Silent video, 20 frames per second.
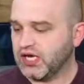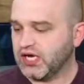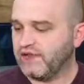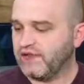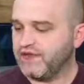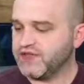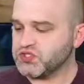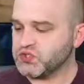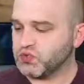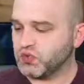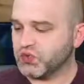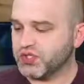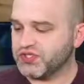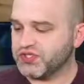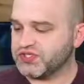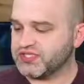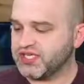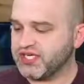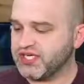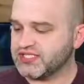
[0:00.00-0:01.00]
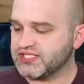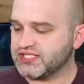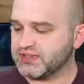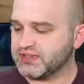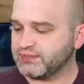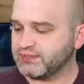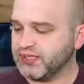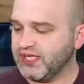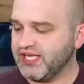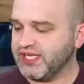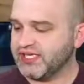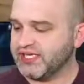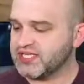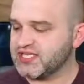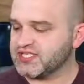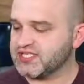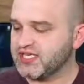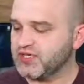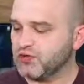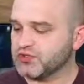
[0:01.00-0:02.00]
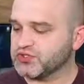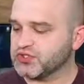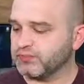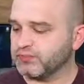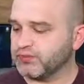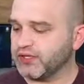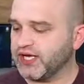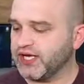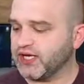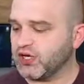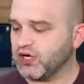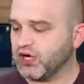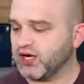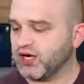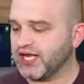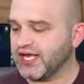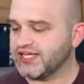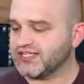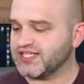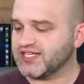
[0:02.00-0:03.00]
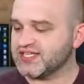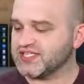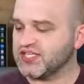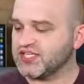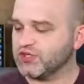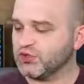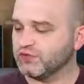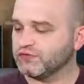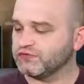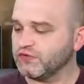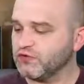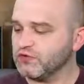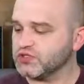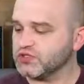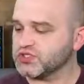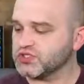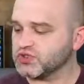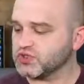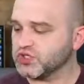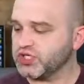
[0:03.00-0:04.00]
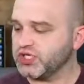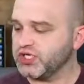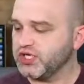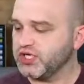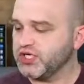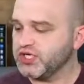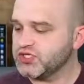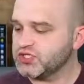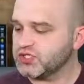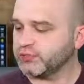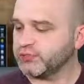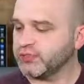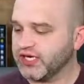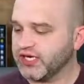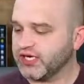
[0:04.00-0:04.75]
This one says, play any single supply card as a single forestry supply